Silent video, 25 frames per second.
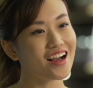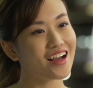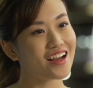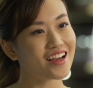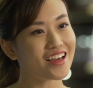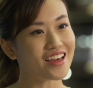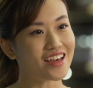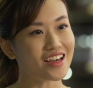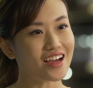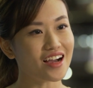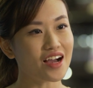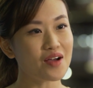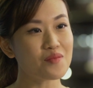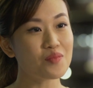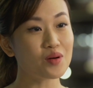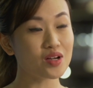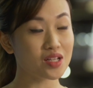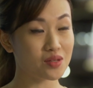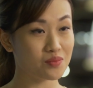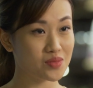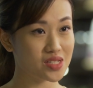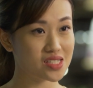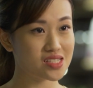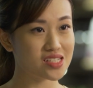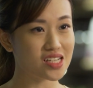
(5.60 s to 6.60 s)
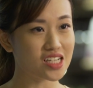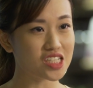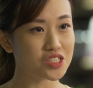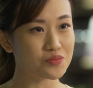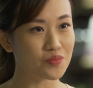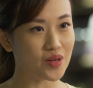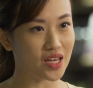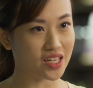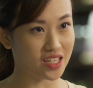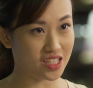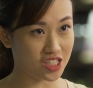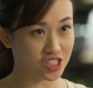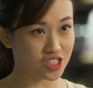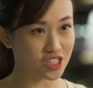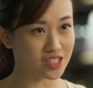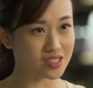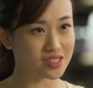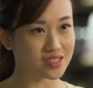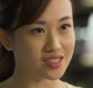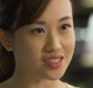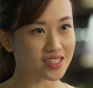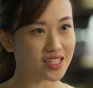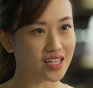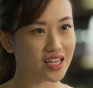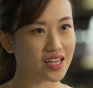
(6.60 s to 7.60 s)
Hi, I bought a massage package
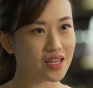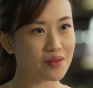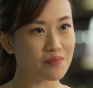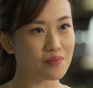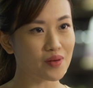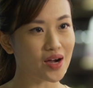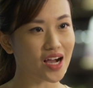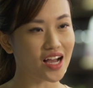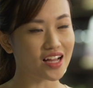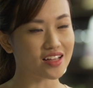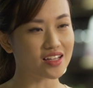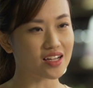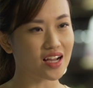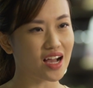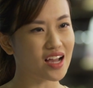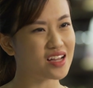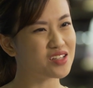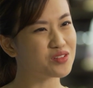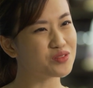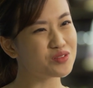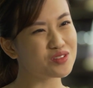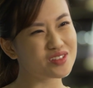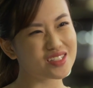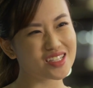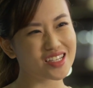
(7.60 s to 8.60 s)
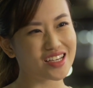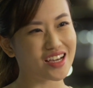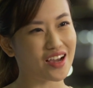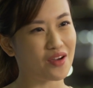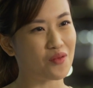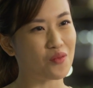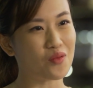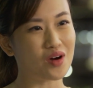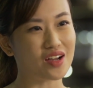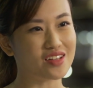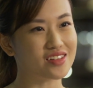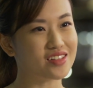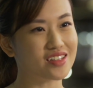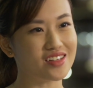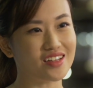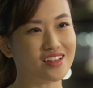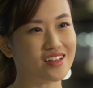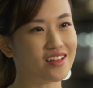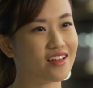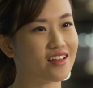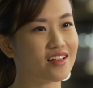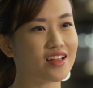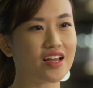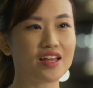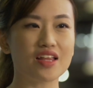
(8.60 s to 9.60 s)
yesterday, but I don't think I want
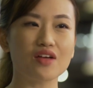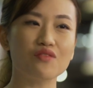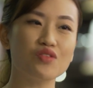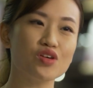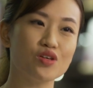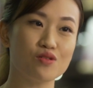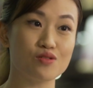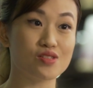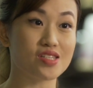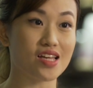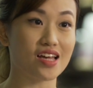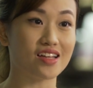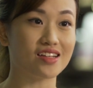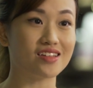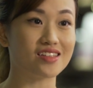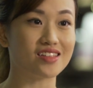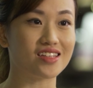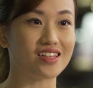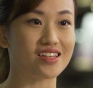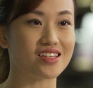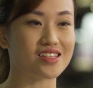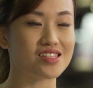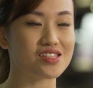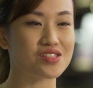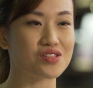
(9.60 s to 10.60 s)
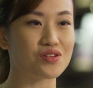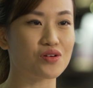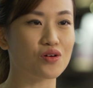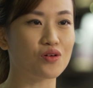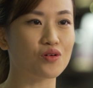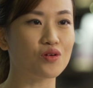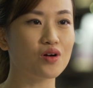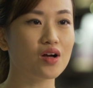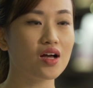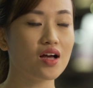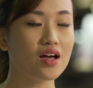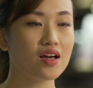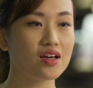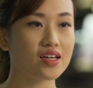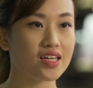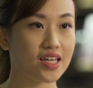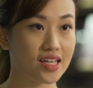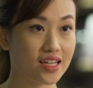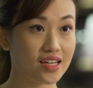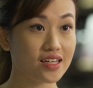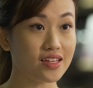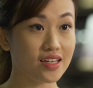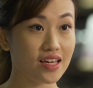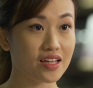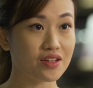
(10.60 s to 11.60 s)
it and I never use anything, so
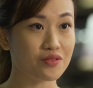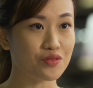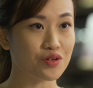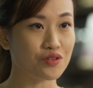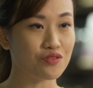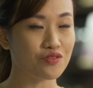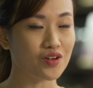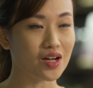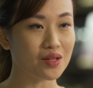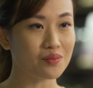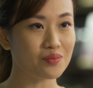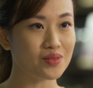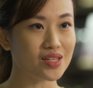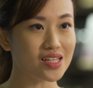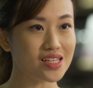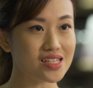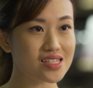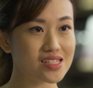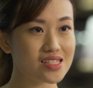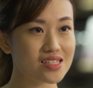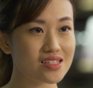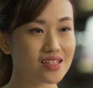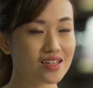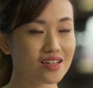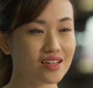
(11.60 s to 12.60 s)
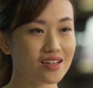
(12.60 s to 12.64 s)
can I get a refund, please?